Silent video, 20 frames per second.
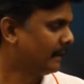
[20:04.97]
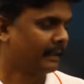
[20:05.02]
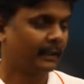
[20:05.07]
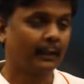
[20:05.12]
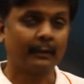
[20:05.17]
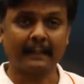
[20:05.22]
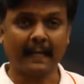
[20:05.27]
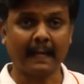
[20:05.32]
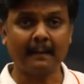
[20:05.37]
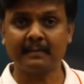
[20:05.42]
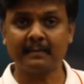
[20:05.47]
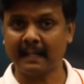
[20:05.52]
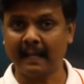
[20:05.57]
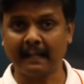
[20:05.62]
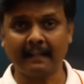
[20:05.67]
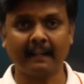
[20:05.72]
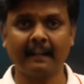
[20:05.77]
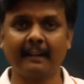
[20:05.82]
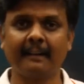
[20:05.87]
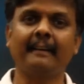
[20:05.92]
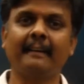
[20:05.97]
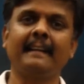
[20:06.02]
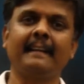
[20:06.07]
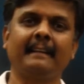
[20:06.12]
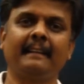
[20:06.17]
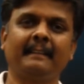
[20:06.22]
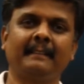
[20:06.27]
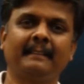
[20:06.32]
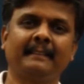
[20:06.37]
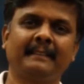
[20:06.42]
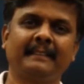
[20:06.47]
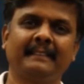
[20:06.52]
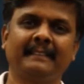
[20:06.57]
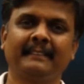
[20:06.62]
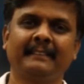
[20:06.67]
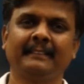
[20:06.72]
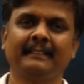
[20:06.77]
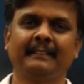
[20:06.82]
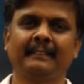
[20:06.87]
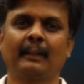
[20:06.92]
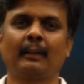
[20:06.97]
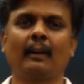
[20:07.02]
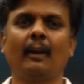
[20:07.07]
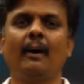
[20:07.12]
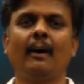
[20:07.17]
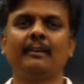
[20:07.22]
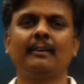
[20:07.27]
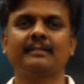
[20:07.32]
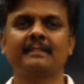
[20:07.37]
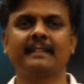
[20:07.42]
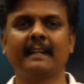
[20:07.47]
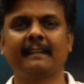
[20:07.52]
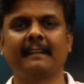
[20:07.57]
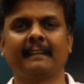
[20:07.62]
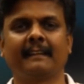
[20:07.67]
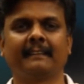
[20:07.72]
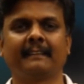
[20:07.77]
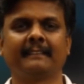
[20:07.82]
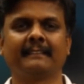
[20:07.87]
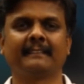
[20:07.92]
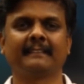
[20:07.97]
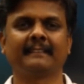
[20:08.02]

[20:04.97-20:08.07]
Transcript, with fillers: Your time started already. The clock's ticking.